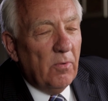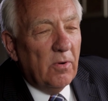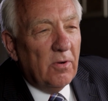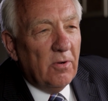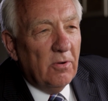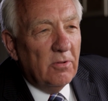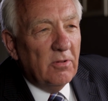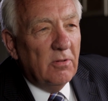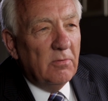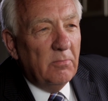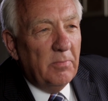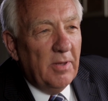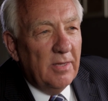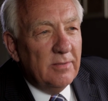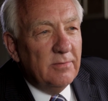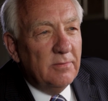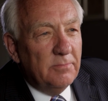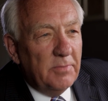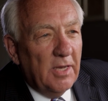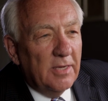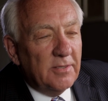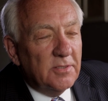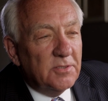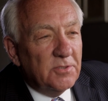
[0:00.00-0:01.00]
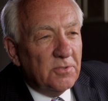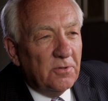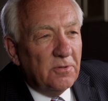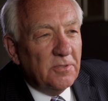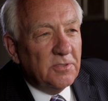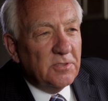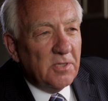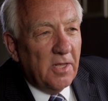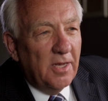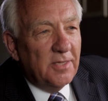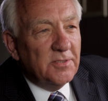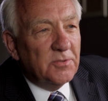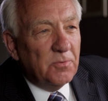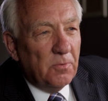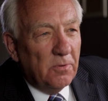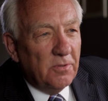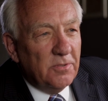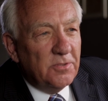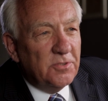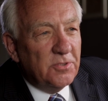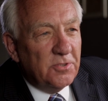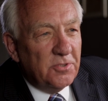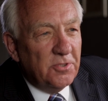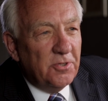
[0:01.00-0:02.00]
were Colonel Bagosora's last
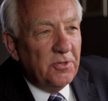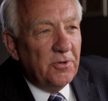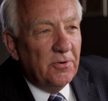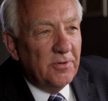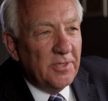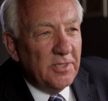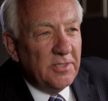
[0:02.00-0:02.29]
words to you?